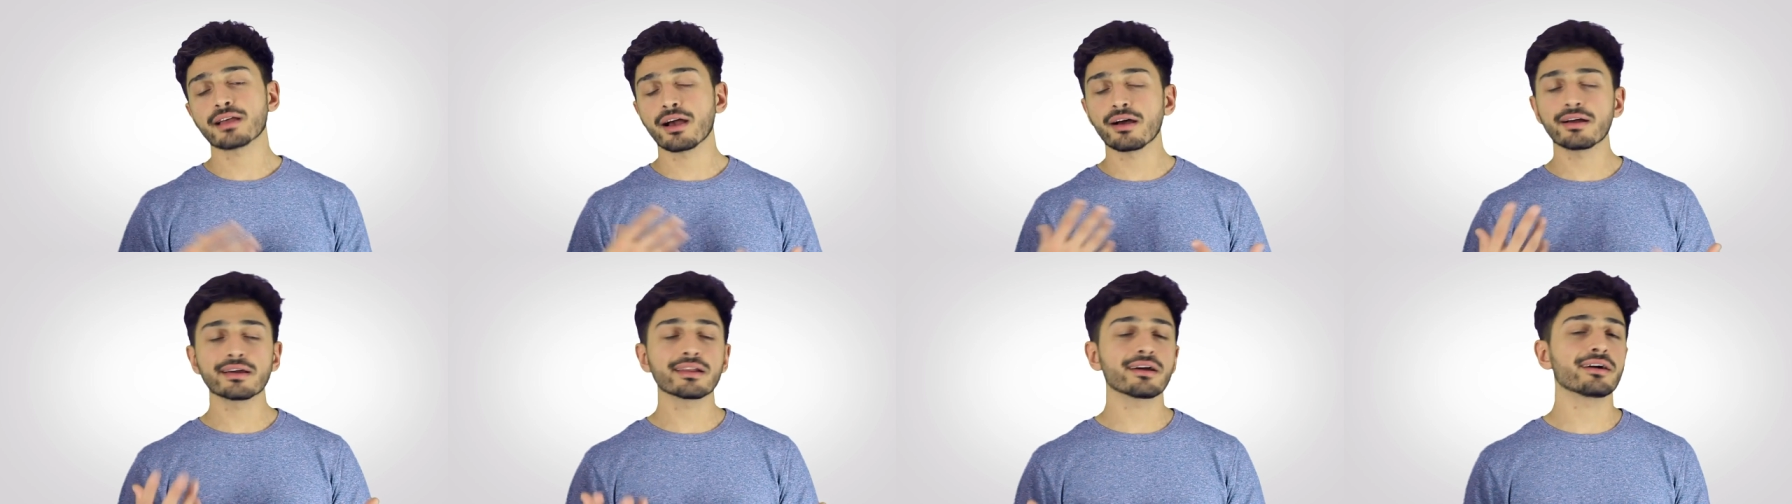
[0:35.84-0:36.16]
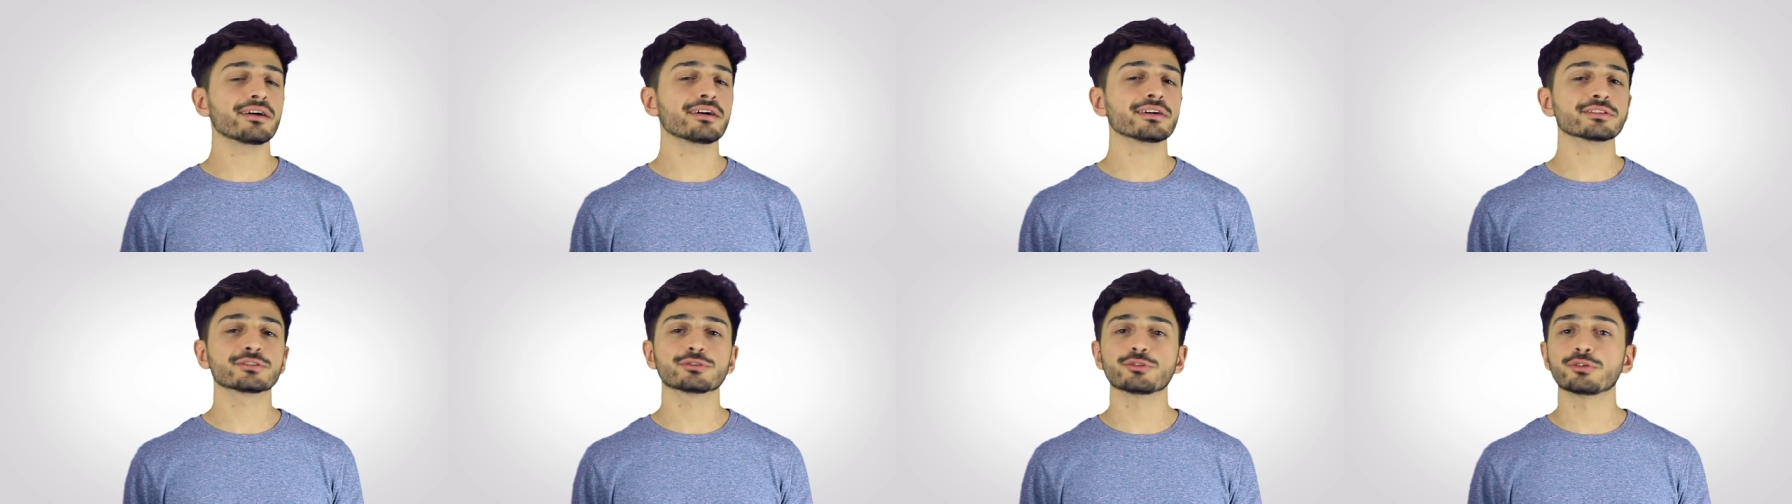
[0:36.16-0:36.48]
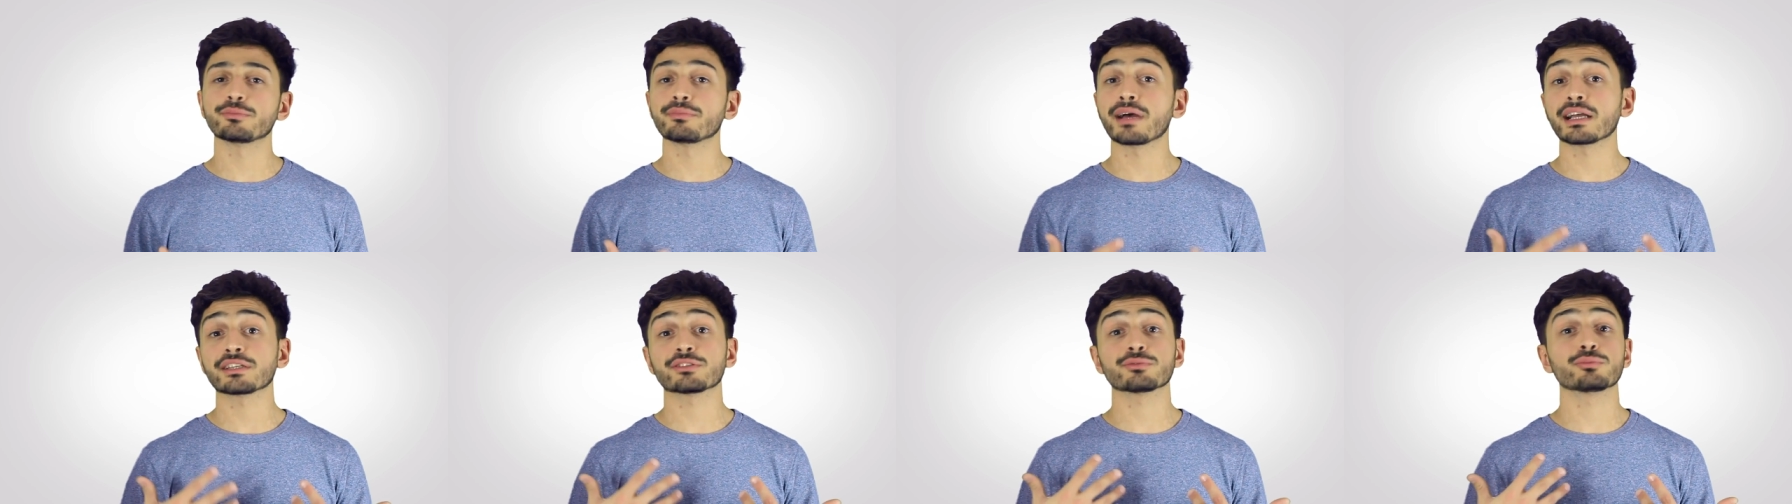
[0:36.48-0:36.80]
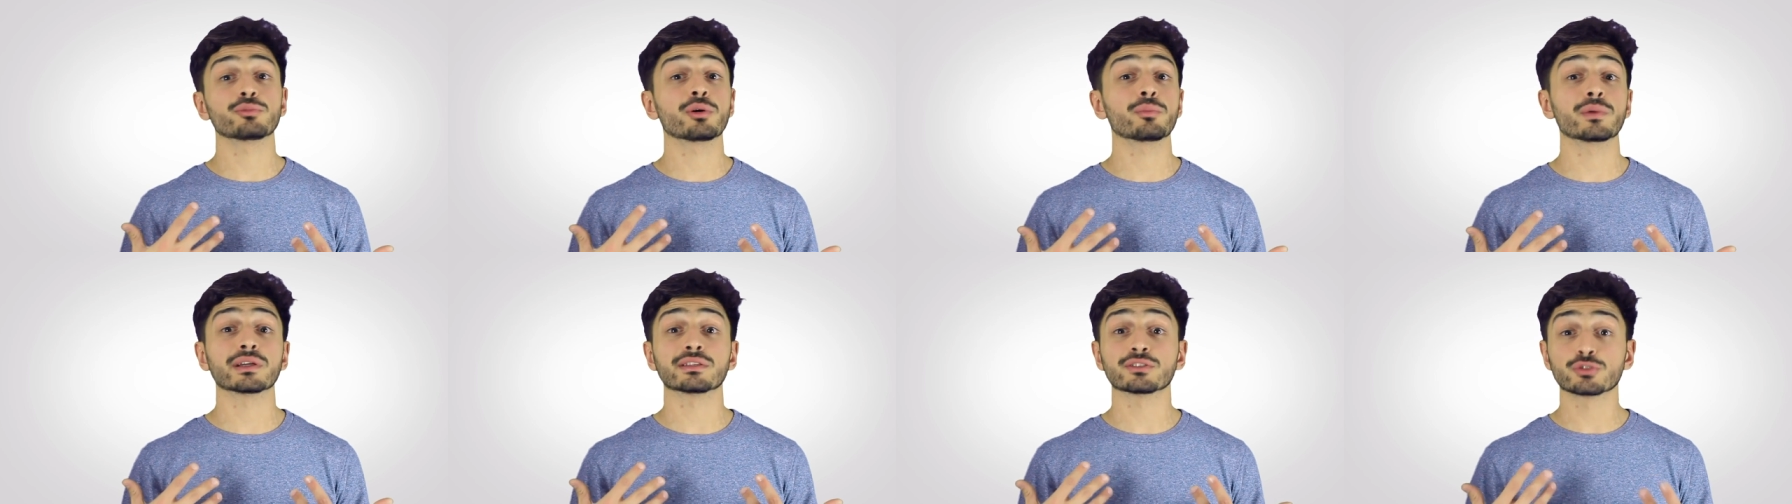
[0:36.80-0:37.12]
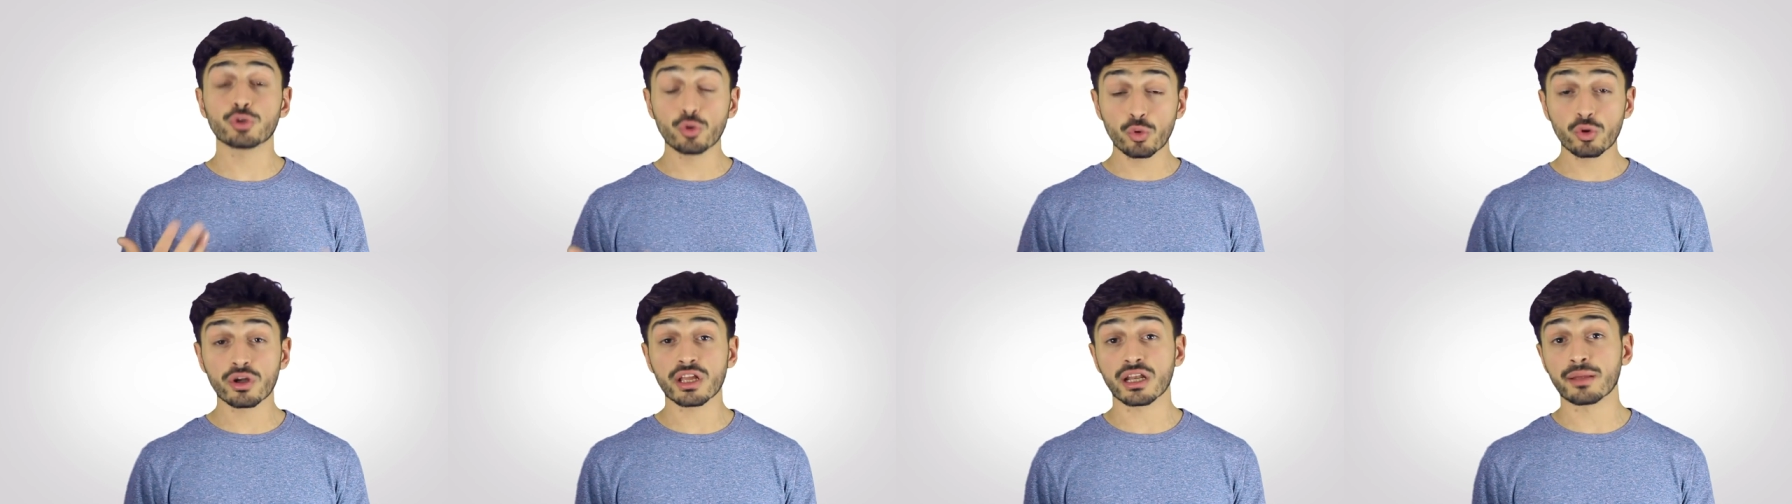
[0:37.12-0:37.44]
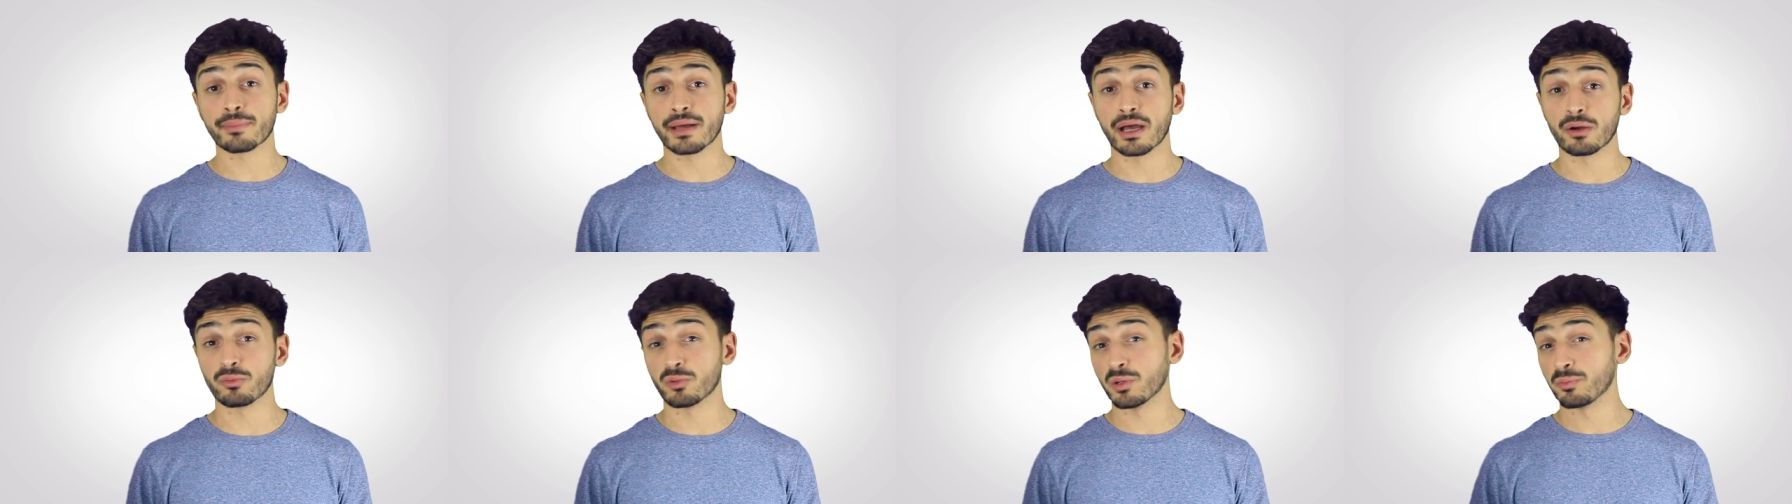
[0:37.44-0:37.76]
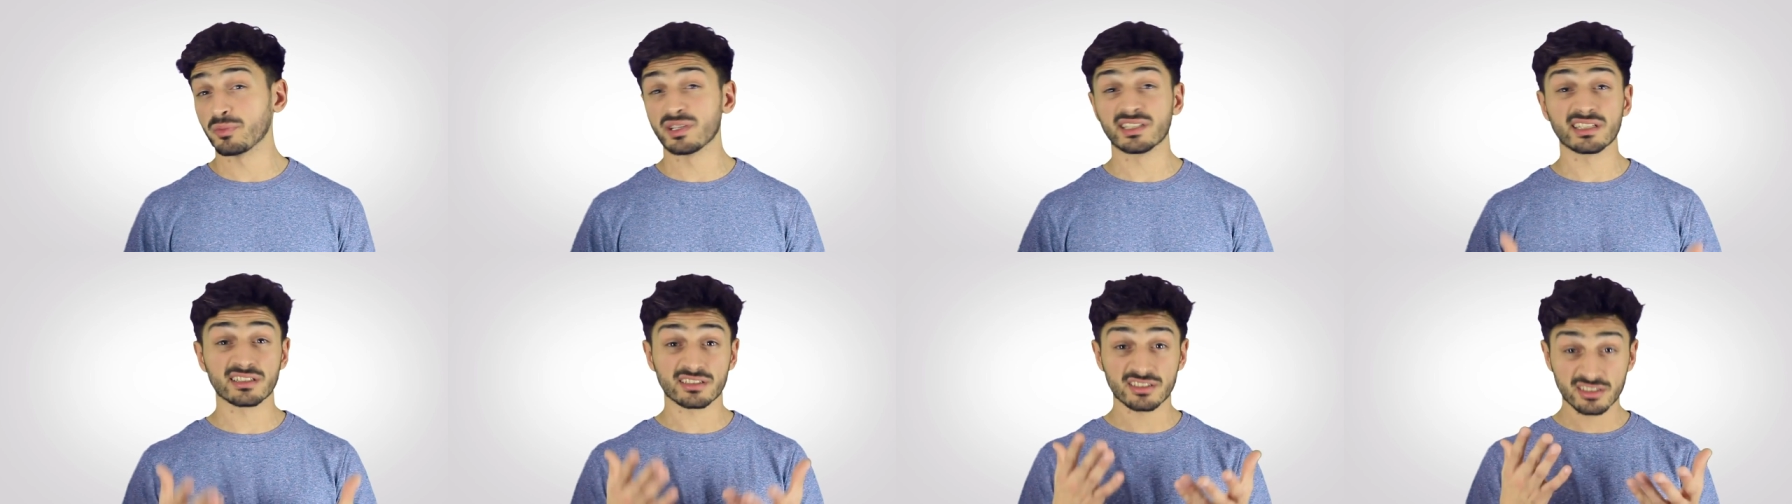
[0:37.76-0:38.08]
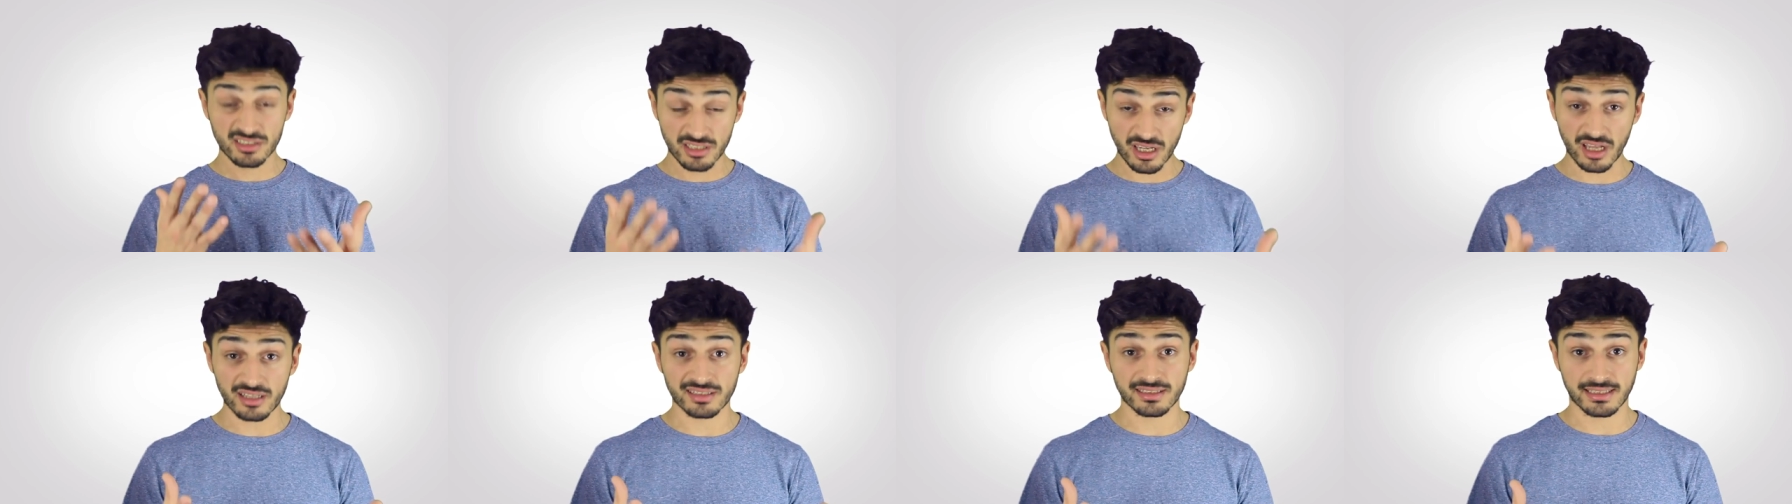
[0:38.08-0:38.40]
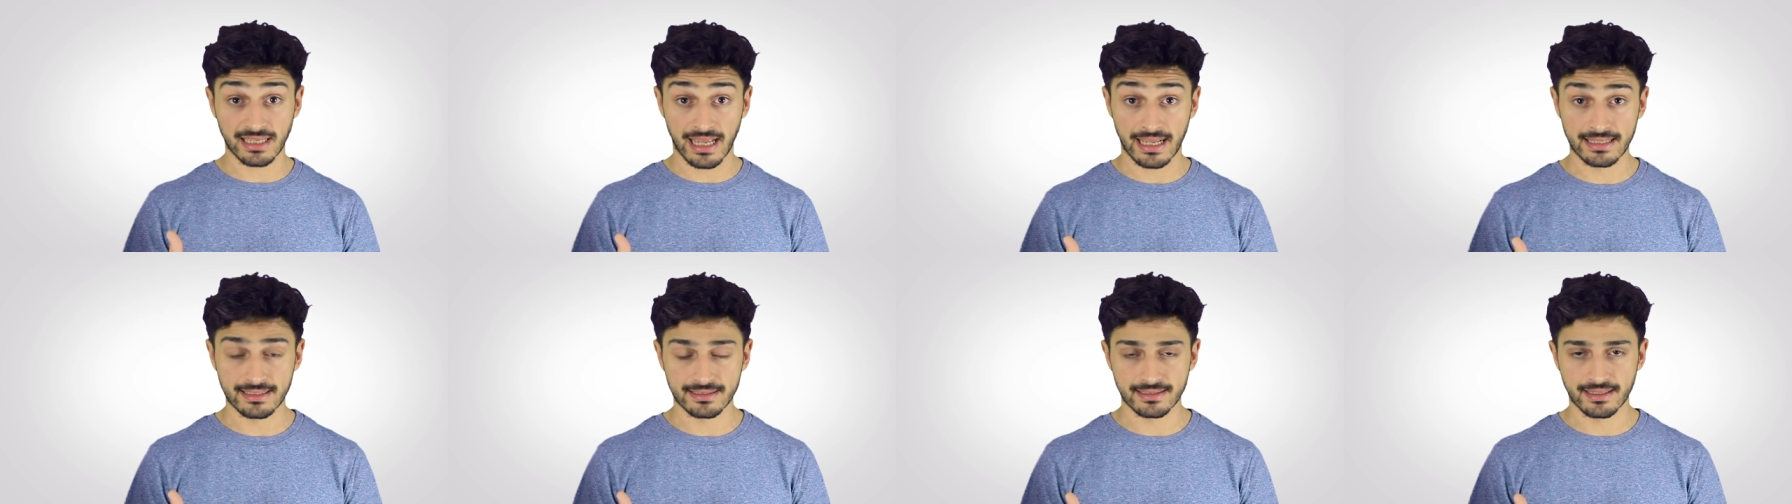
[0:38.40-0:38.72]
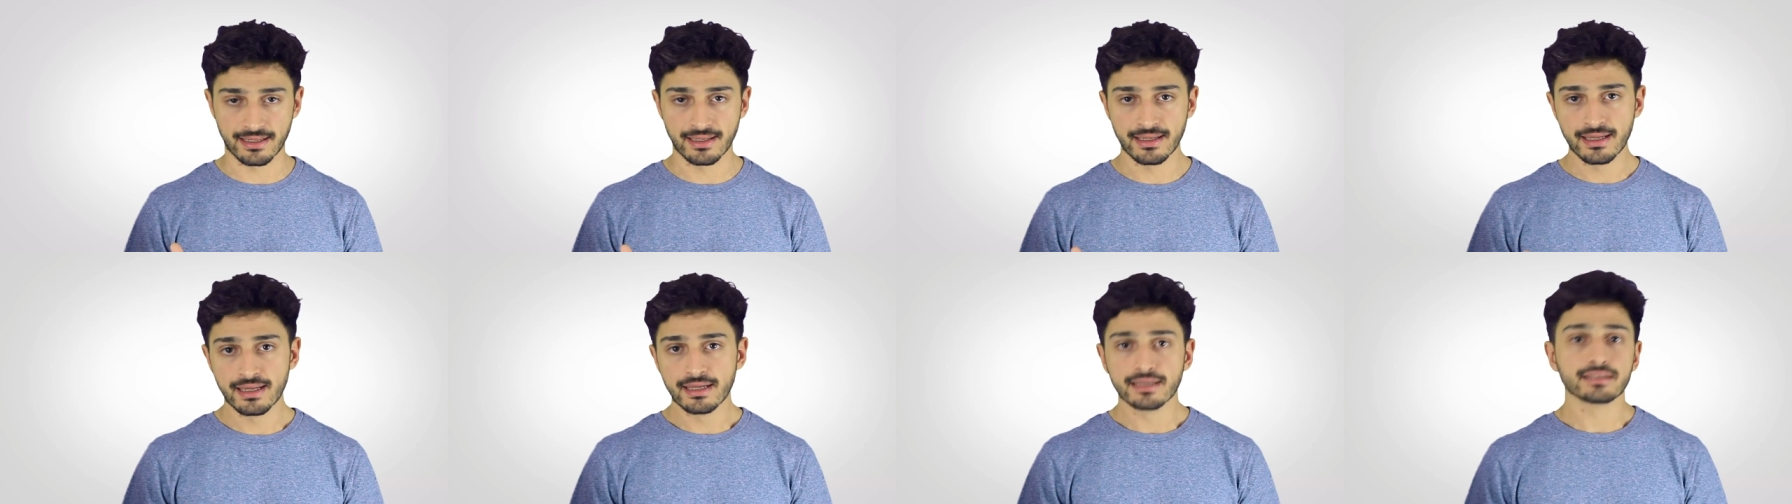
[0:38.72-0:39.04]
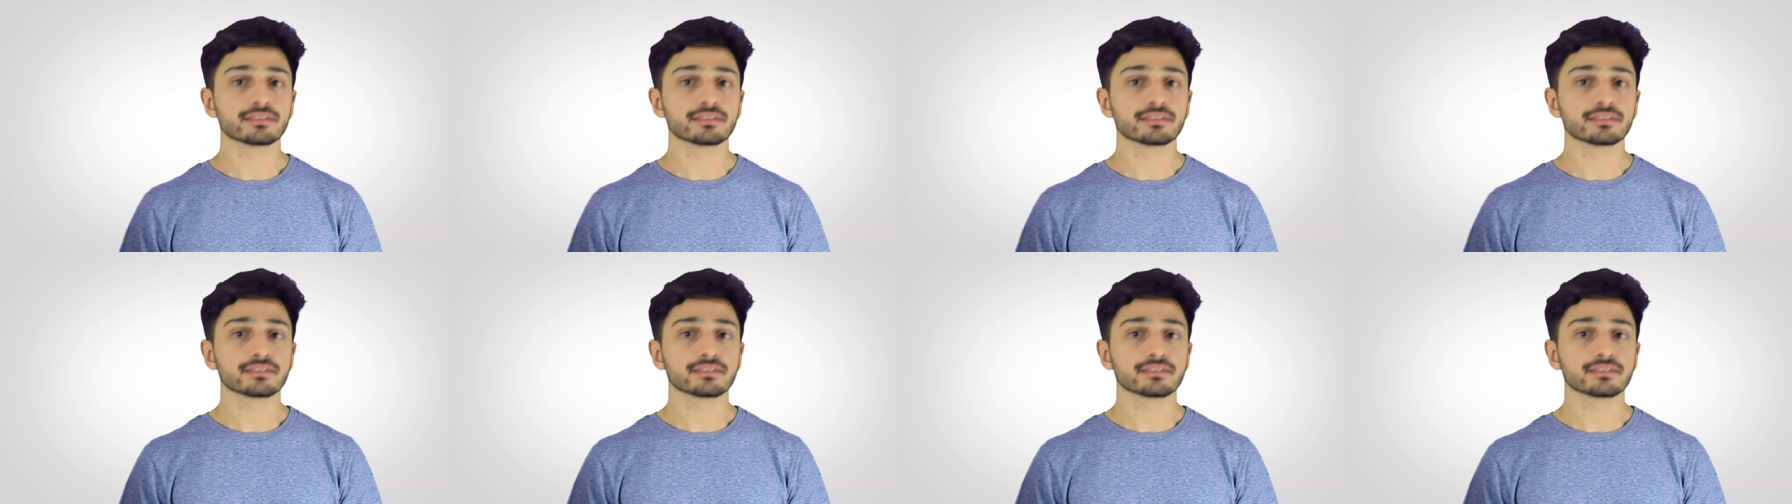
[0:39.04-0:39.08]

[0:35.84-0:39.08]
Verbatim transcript: kind of hard to imagine what we're talking about when we discuss cancer.